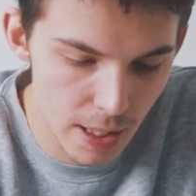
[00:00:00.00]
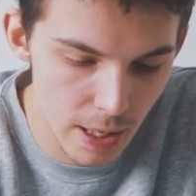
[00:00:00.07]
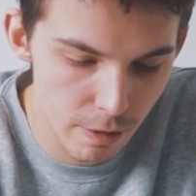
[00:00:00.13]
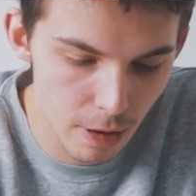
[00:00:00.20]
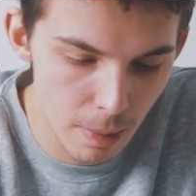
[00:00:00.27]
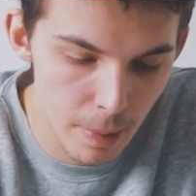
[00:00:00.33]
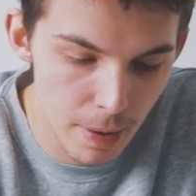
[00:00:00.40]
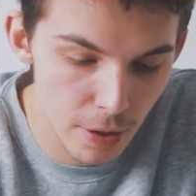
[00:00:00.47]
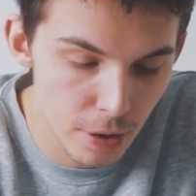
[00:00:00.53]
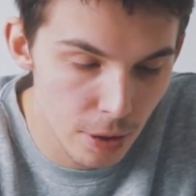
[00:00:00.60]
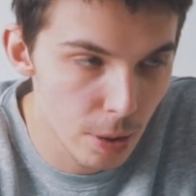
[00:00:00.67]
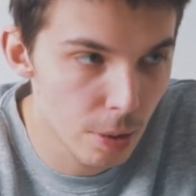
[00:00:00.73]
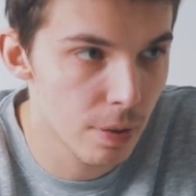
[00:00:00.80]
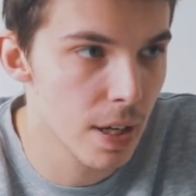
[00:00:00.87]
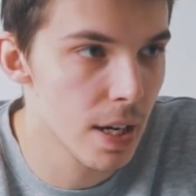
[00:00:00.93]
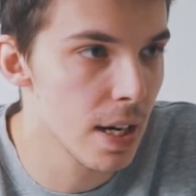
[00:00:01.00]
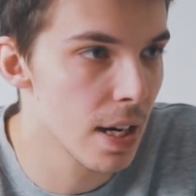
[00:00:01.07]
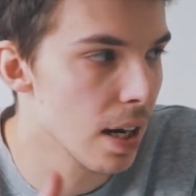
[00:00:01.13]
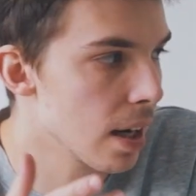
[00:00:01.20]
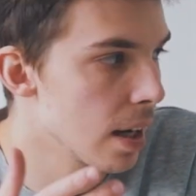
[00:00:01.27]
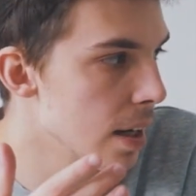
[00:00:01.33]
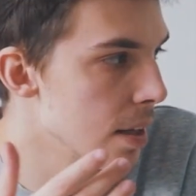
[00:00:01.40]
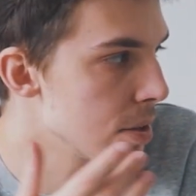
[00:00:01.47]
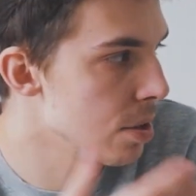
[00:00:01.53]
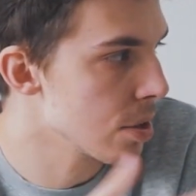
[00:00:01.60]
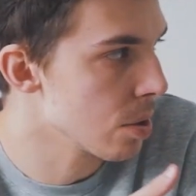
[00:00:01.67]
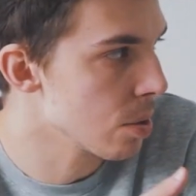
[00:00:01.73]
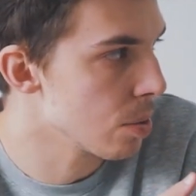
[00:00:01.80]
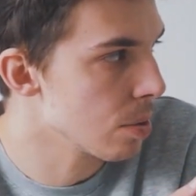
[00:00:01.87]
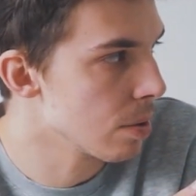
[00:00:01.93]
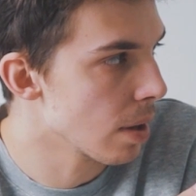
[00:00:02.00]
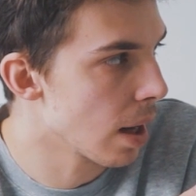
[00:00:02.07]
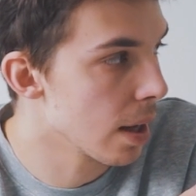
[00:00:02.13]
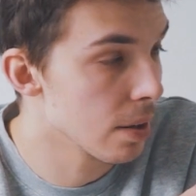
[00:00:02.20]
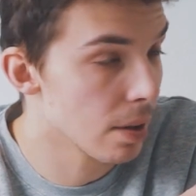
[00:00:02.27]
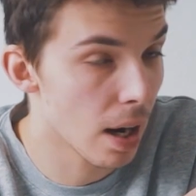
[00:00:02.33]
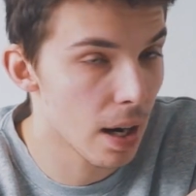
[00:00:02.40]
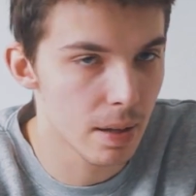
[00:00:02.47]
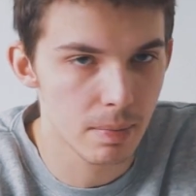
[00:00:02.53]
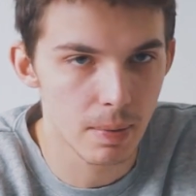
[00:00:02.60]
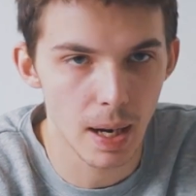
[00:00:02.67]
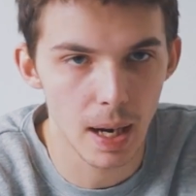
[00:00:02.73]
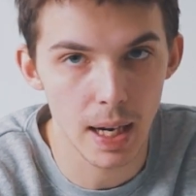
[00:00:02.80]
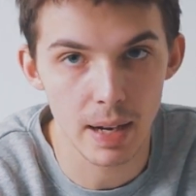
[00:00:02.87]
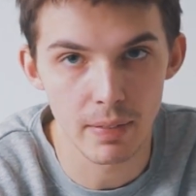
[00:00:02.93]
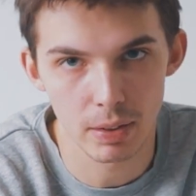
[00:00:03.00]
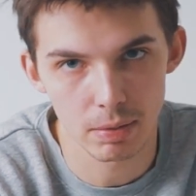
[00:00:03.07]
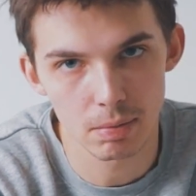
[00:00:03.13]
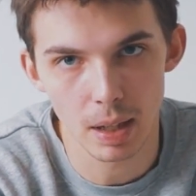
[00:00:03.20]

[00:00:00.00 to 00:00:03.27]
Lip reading: If I'm in a hurry, I have